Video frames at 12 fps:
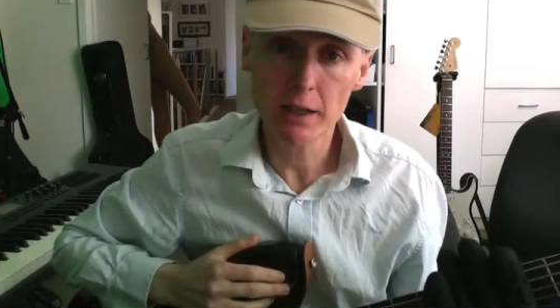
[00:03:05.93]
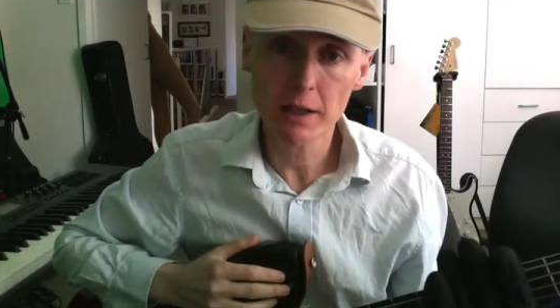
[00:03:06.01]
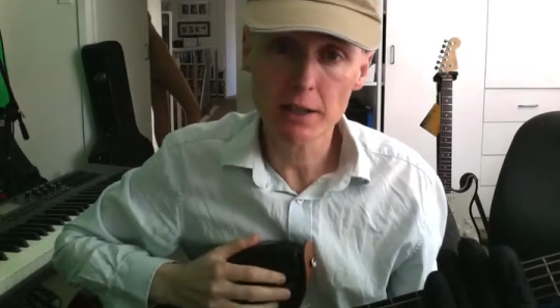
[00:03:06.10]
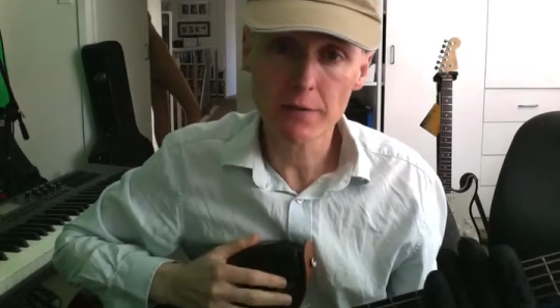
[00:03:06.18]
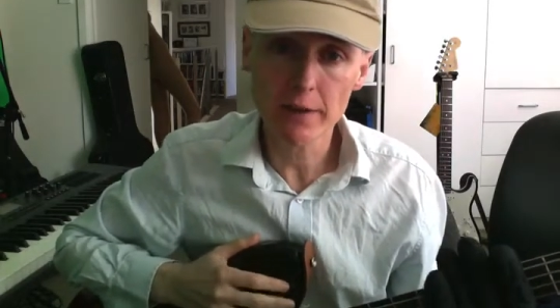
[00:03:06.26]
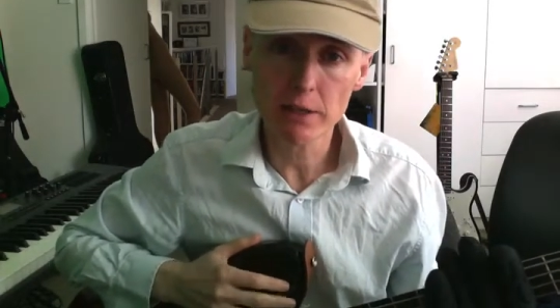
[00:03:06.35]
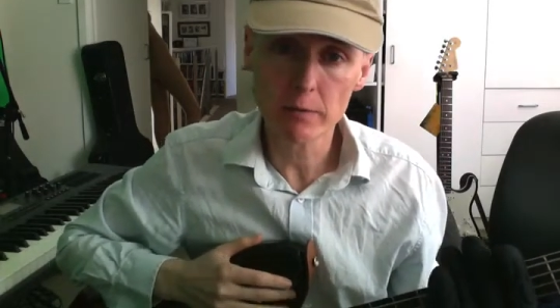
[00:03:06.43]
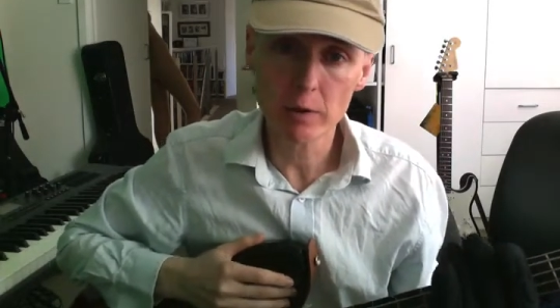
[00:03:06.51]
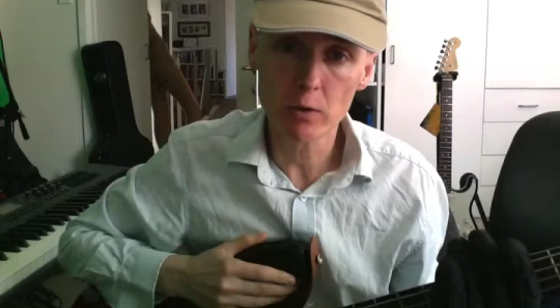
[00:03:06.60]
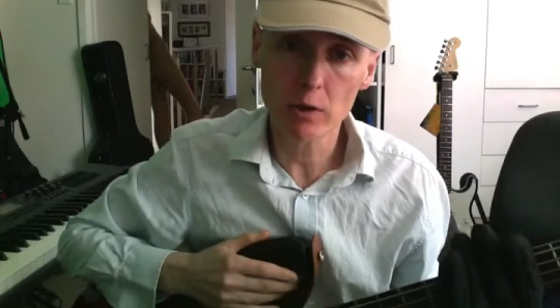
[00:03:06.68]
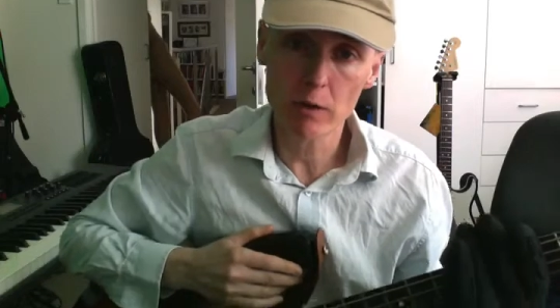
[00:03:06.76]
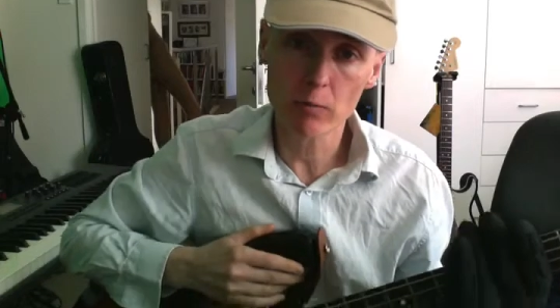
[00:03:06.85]
and let's face it, we
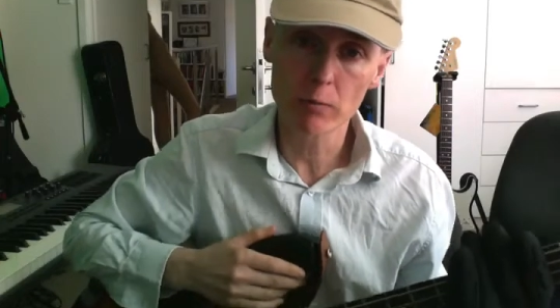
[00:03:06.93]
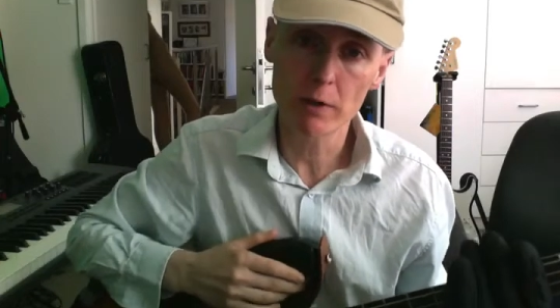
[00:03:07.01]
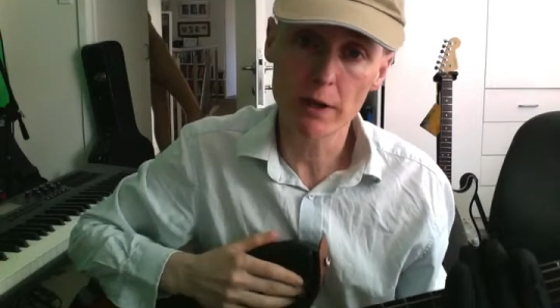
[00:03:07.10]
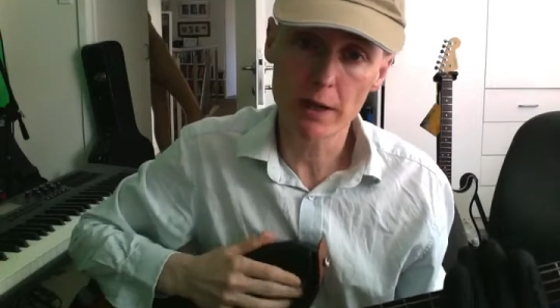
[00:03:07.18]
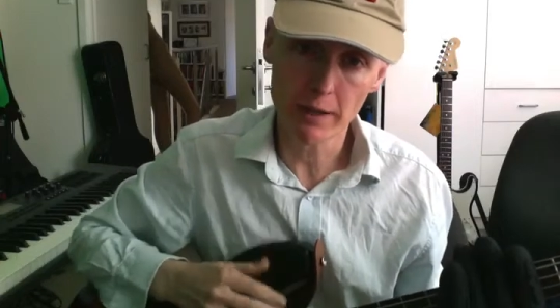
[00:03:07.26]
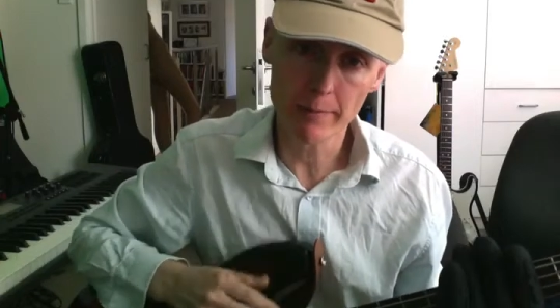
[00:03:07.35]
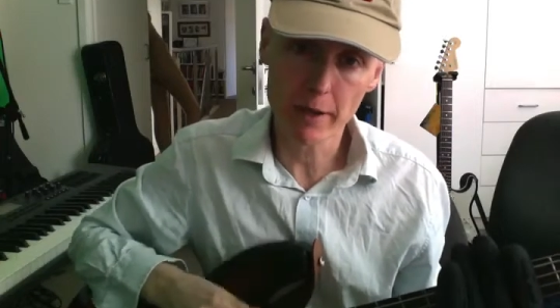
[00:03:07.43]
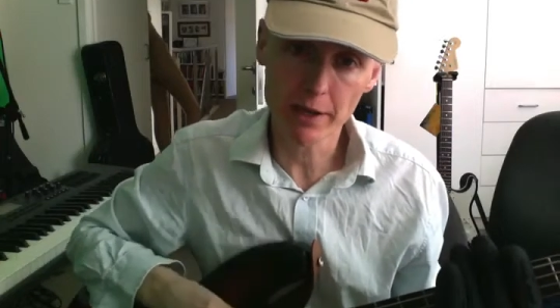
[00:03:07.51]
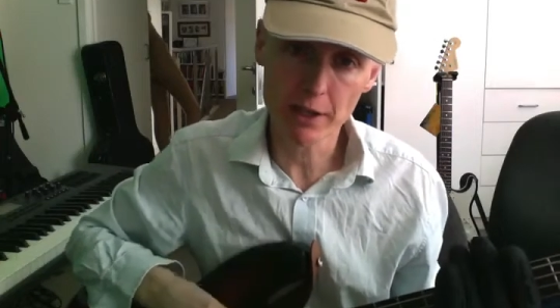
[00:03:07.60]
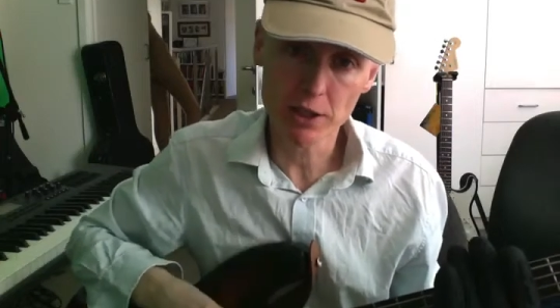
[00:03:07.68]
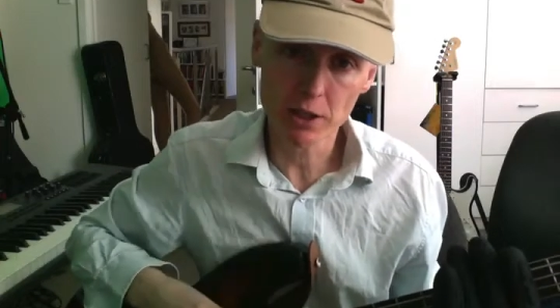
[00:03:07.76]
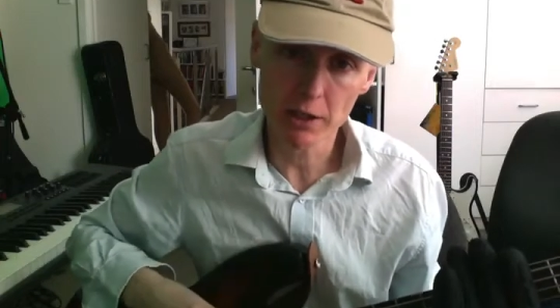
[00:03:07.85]
all get really
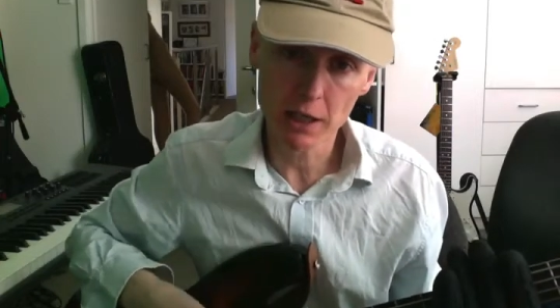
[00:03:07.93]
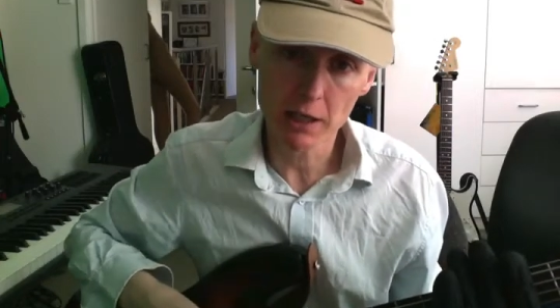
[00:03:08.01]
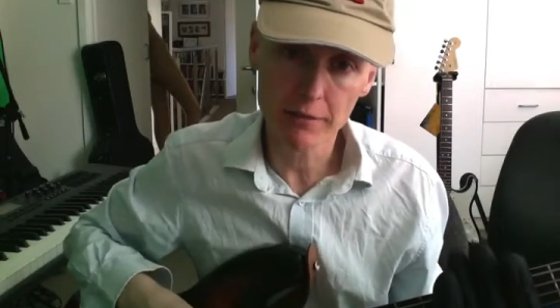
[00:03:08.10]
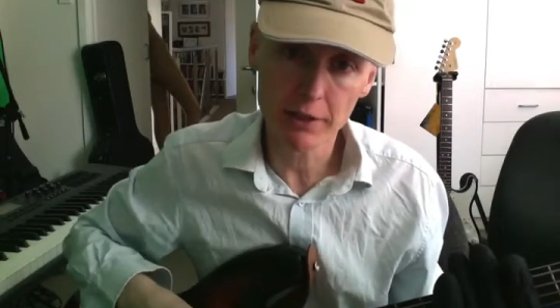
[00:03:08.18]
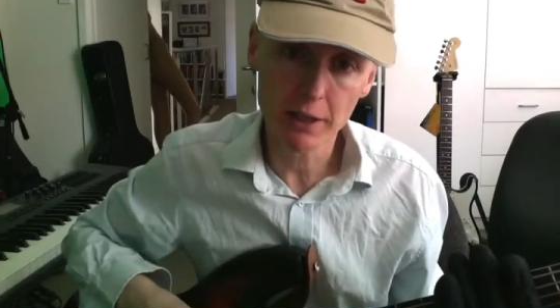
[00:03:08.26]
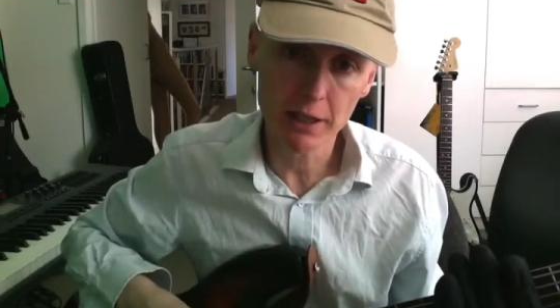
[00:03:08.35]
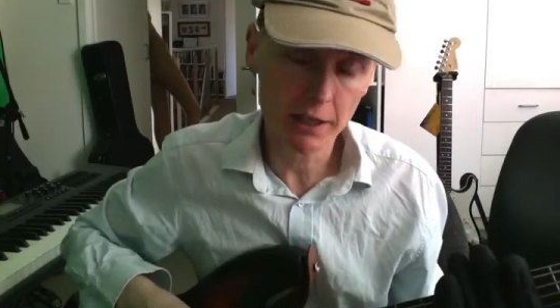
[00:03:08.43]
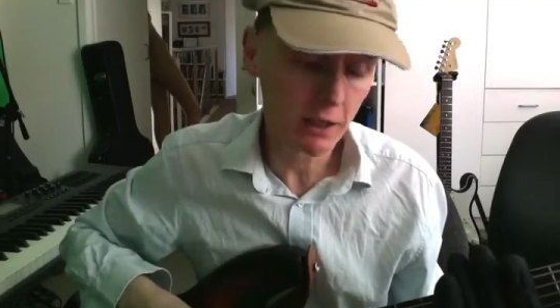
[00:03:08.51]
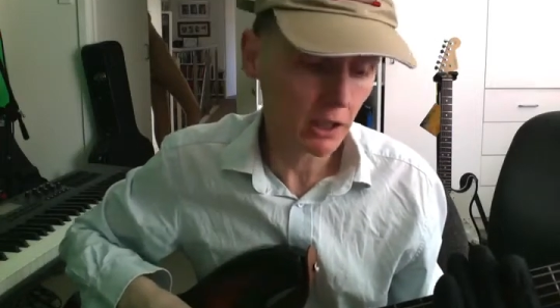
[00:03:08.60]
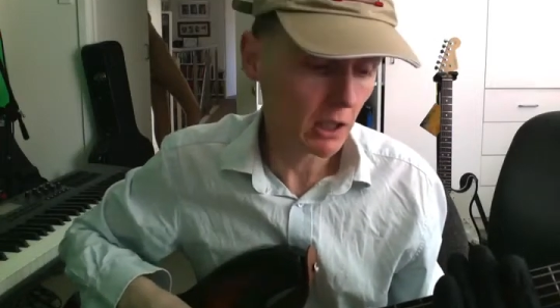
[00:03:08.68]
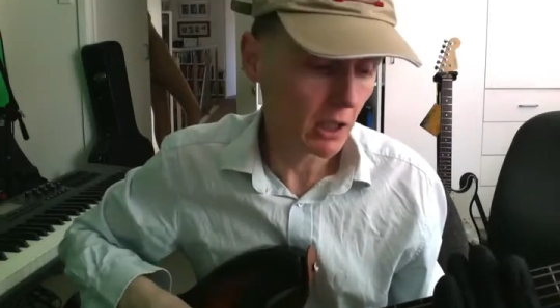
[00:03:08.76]
peckish at the end of a gig.